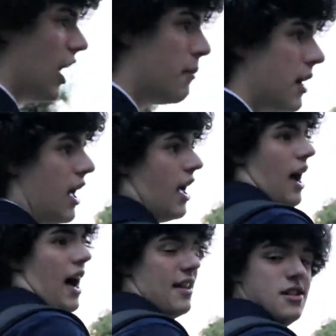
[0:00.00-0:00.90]
up,
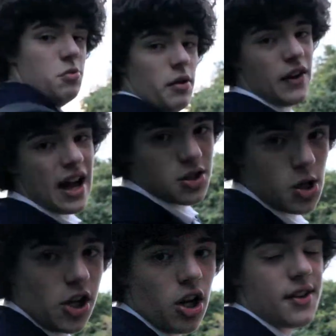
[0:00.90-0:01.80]
and until we've
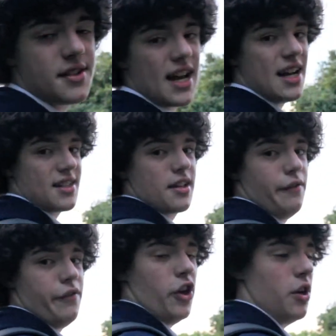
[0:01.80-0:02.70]
actually got this cast
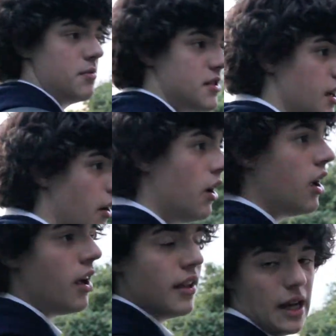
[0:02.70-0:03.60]
confirmed. So
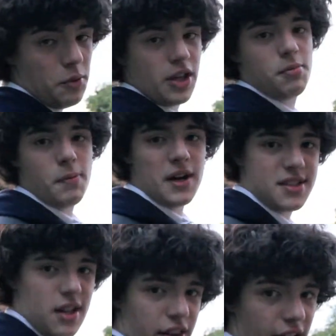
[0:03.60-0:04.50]
yeah, we'll keep you
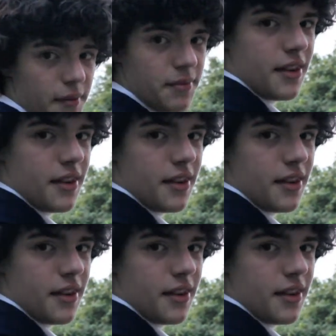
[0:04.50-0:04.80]
posted on that.